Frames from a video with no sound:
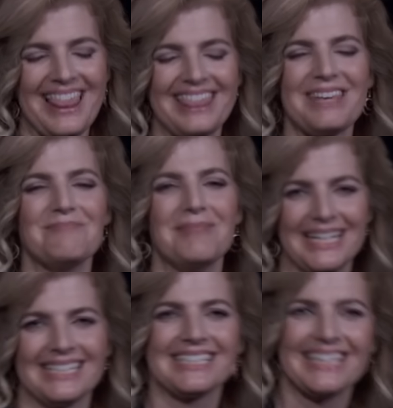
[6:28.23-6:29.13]
The
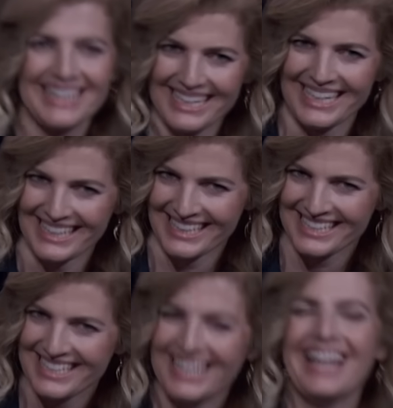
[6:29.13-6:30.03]
amazing thing
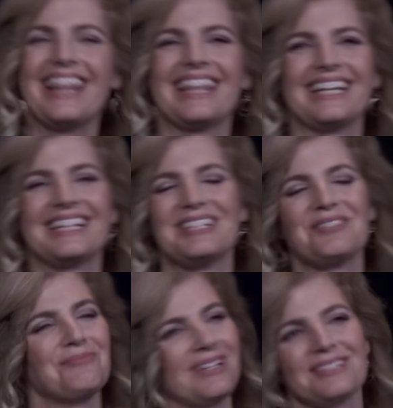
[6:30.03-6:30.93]
is that his
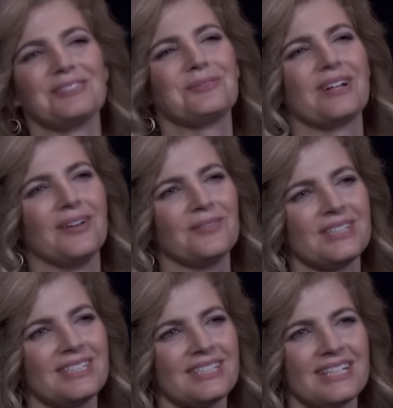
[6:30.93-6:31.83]
resolute
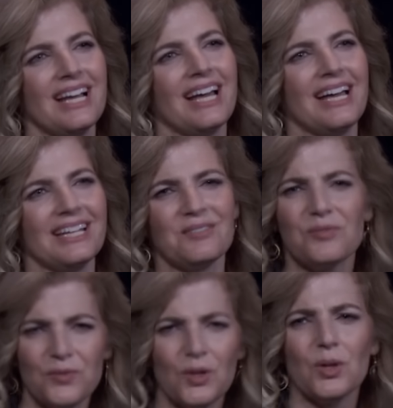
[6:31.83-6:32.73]
confidence and
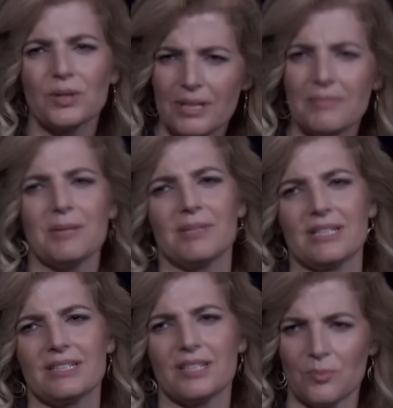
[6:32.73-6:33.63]
full commitment
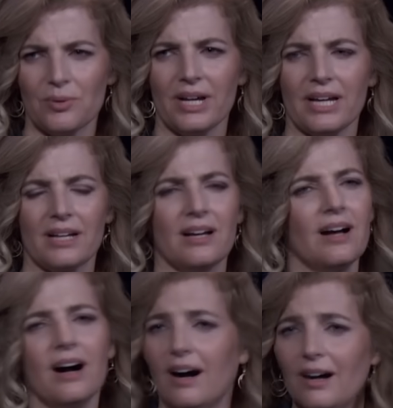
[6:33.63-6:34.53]
to the prank
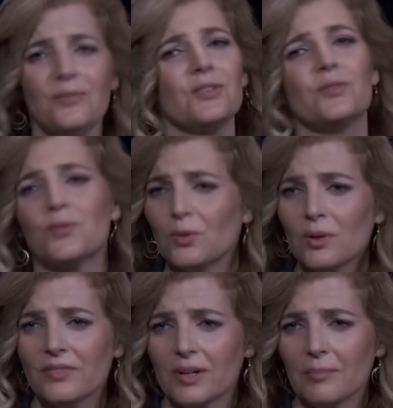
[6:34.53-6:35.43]
often
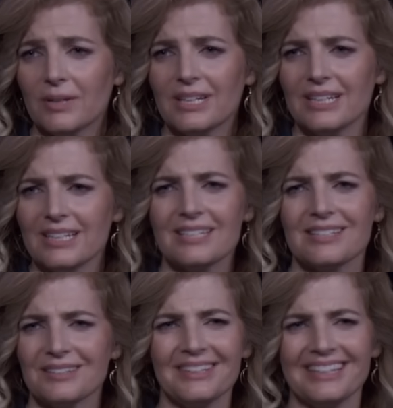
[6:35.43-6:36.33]
fooled them
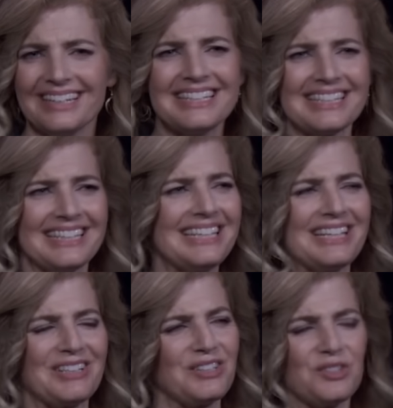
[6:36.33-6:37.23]
into
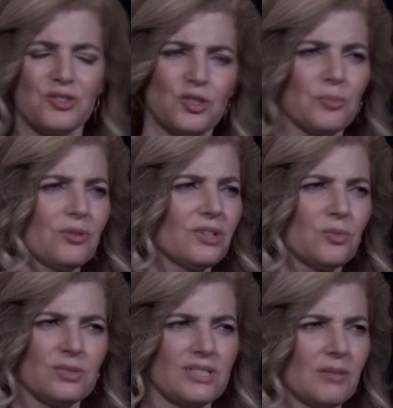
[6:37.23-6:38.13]
thinking that this gibberish
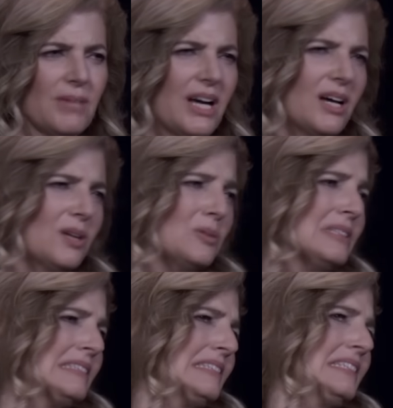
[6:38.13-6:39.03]
was somehow
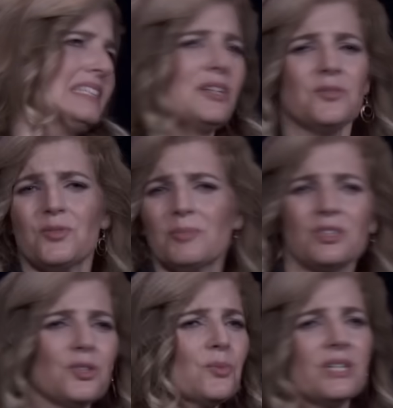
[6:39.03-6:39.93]
an
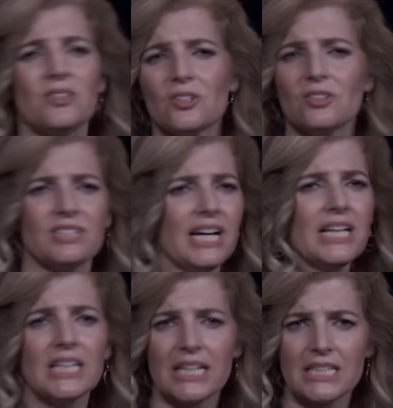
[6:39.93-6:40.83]
unfamiliar regional
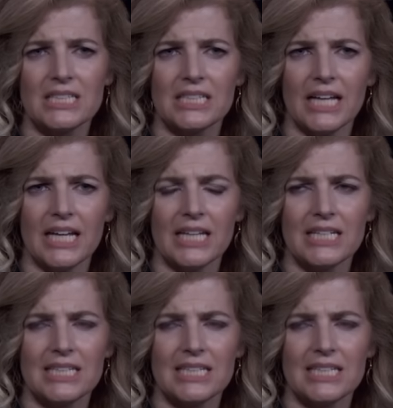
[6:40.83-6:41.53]
dialect. And